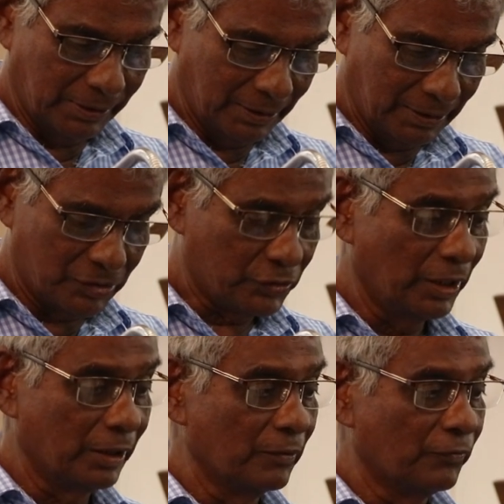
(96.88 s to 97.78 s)
reading is
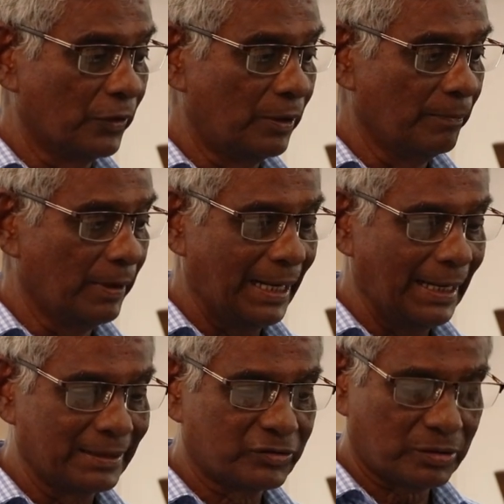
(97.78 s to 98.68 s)
taken from
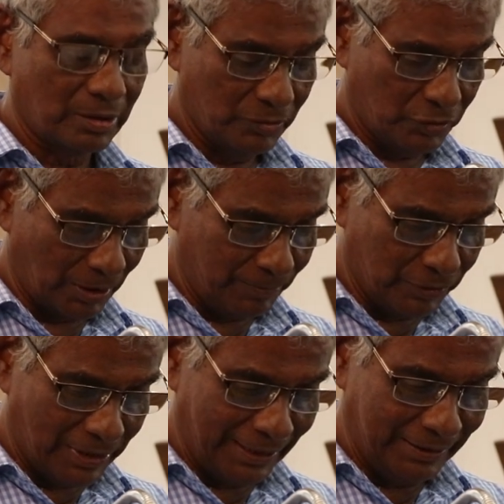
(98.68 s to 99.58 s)
Acts
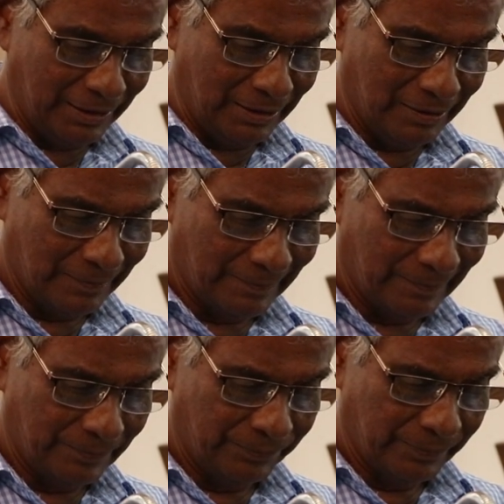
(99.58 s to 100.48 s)
chapter 19
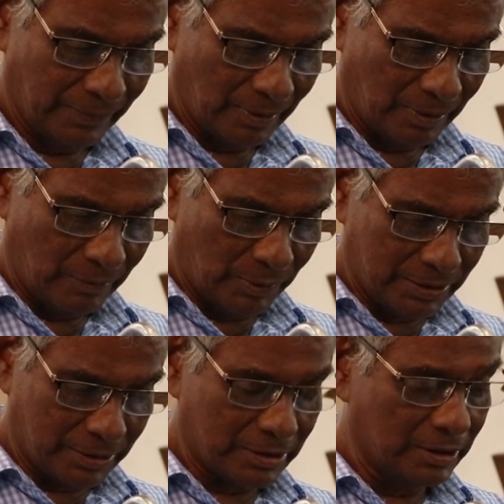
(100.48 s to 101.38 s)

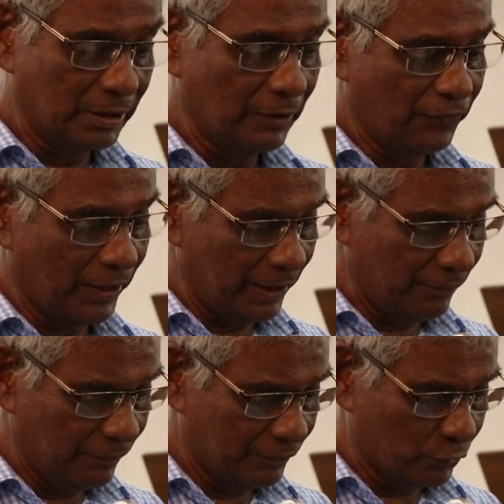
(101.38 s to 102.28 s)
verses
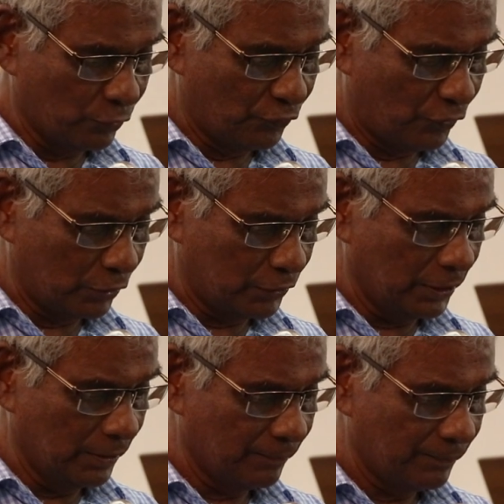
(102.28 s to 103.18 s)
35 to
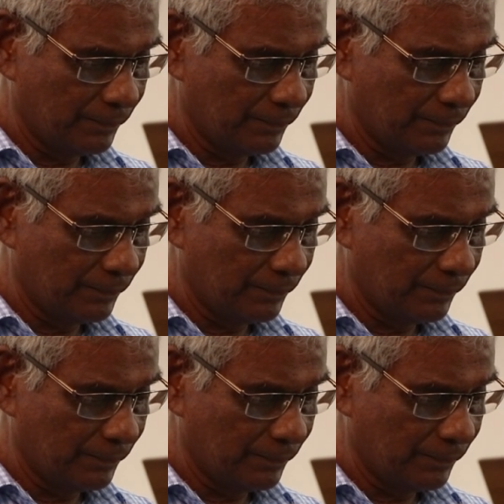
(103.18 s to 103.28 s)
40.